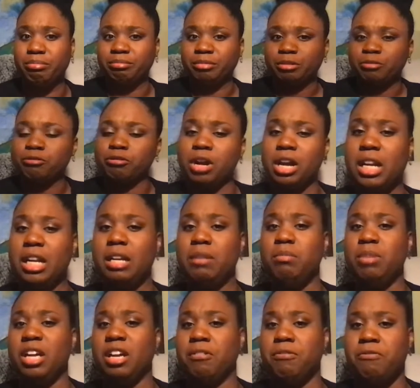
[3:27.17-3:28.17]
Freddie,
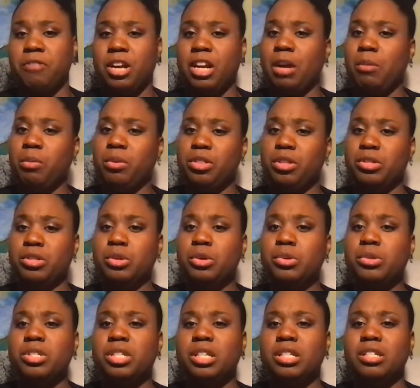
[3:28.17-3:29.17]
being fed up with the
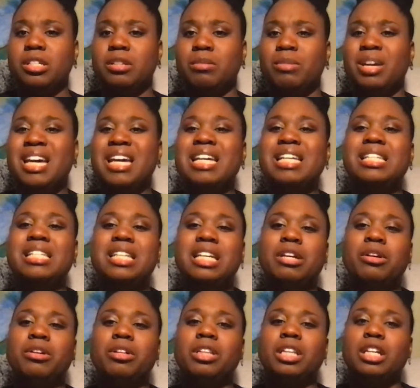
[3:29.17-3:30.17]
school system,
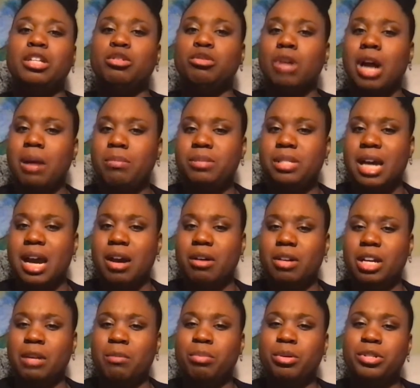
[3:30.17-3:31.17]
secretly dropped
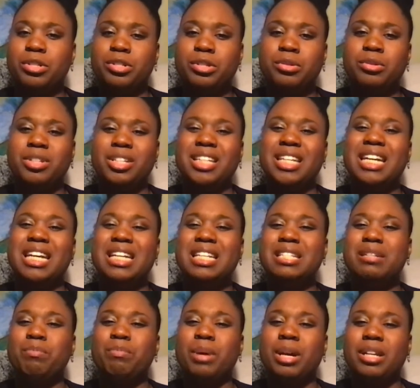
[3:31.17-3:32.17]
out and pursued an
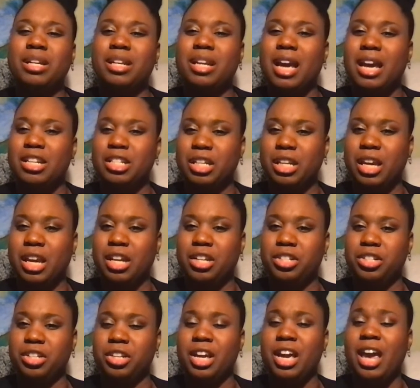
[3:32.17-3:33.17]
independent
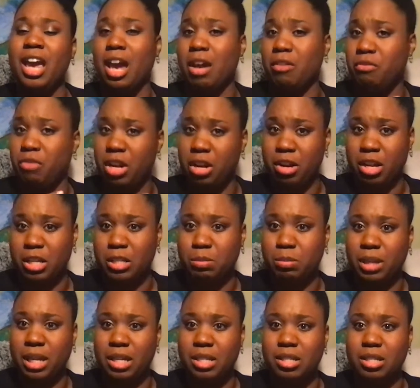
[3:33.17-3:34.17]
education at various
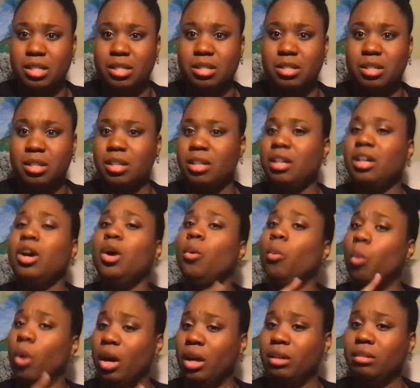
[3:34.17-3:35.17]
places.
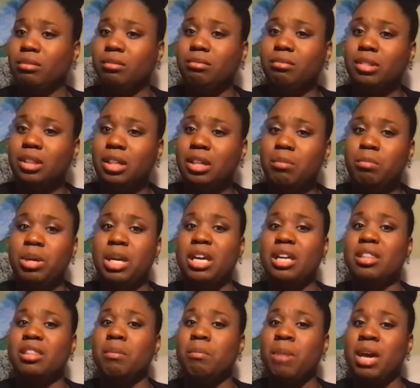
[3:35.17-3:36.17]
One
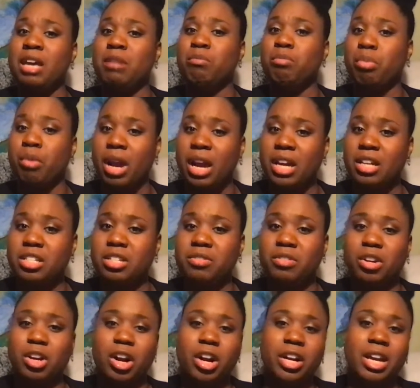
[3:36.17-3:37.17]
being the main branch of
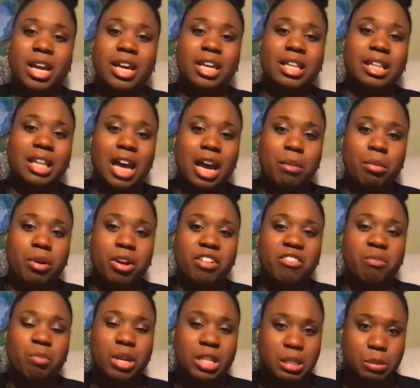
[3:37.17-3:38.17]
the Carnegie Library
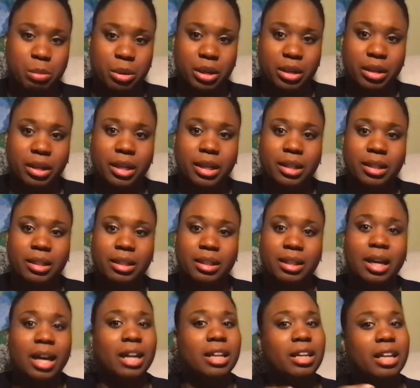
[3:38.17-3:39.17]
of Pittsburgh,
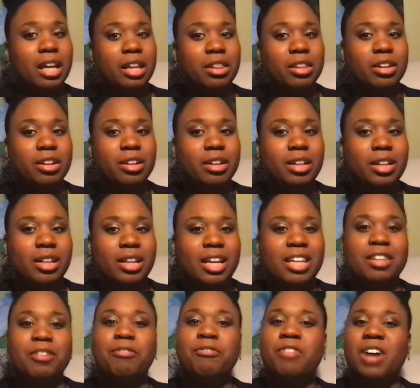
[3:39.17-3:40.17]
another
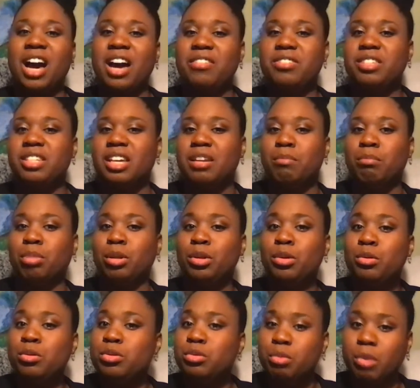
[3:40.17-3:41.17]
in the 5-cent
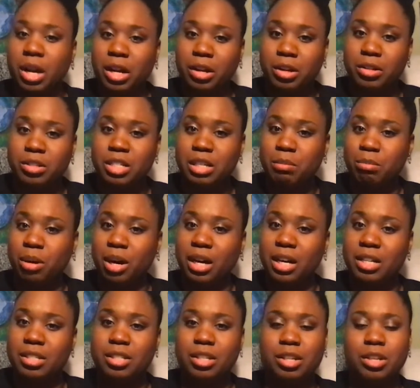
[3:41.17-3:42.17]
blues records he
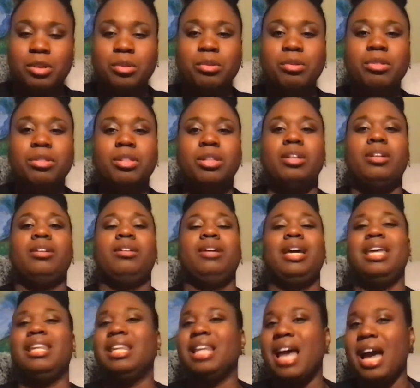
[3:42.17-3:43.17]
bought as a youth,
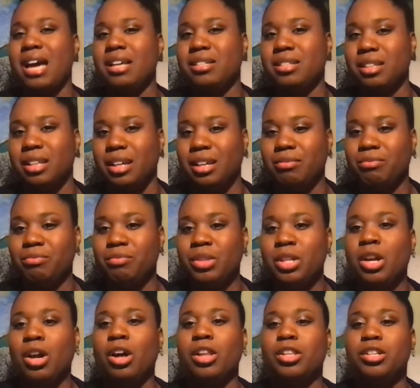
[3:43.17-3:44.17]
and lastly,
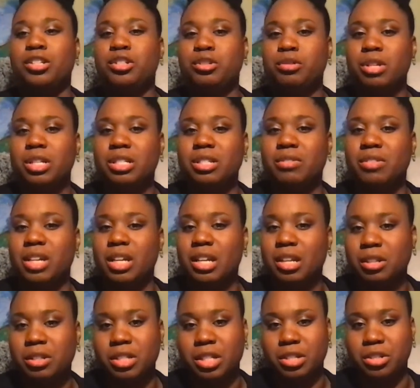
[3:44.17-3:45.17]
on the streets of the
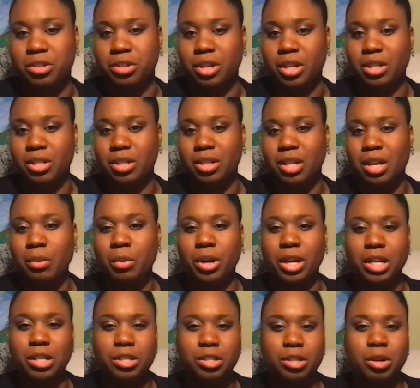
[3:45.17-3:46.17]
Hill District, where
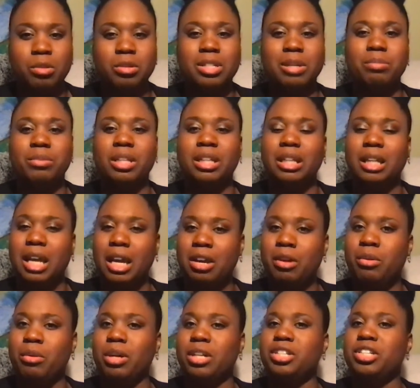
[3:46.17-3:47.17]
he soaked up the
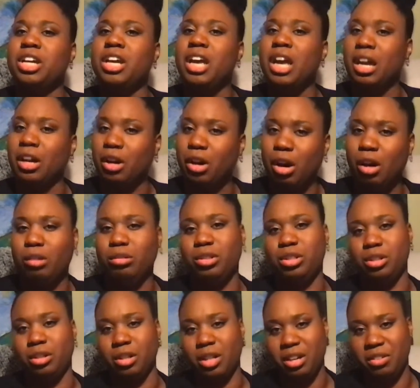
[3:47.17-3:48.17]
language and
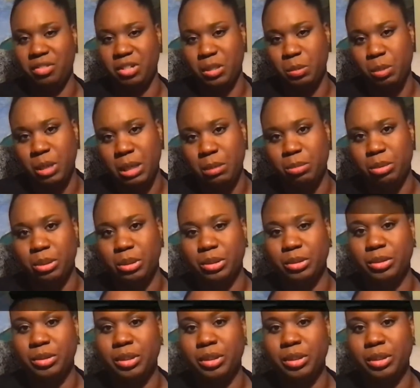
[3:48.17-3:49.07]
culture of his people.